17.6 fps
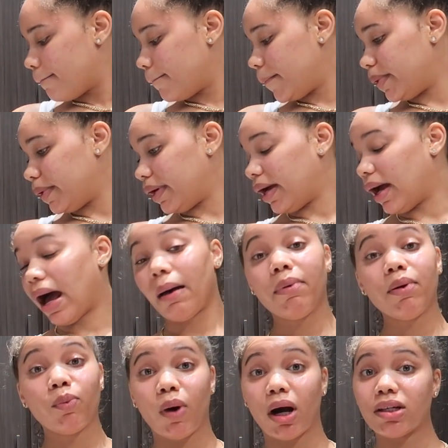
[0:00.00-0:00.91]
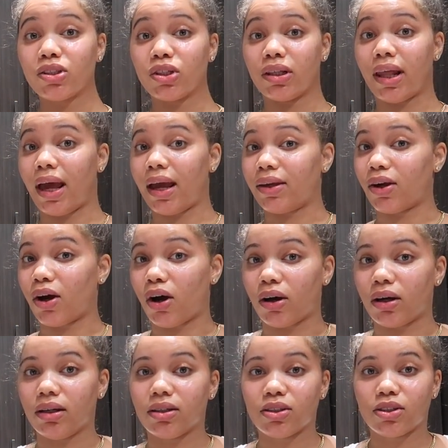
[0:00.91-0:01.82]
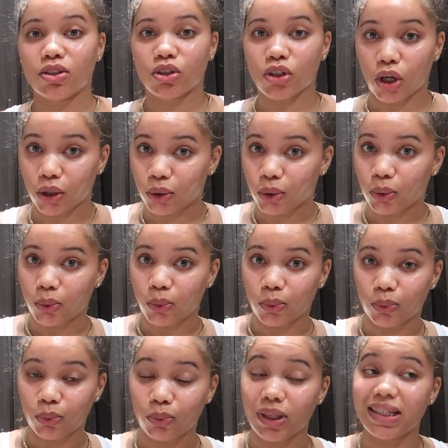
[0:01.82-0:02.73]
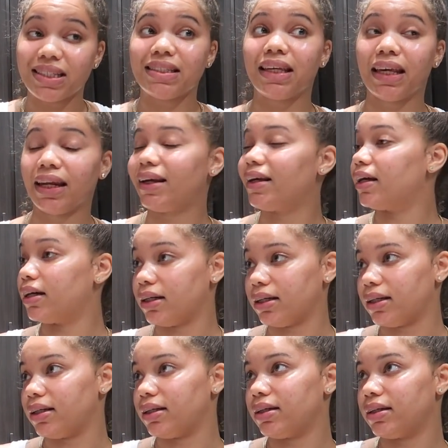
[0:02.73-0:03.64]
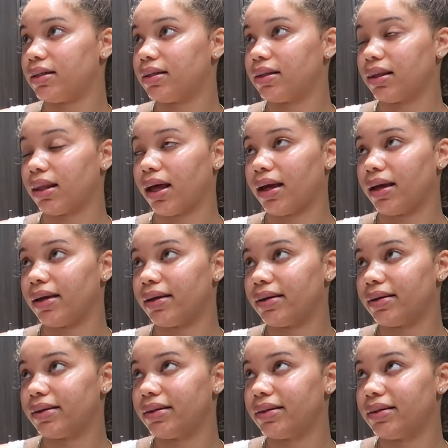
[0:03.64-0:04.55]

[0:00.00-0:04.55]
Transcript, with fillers: But I've been watching that, y'all. It is so, it's getting good. Like,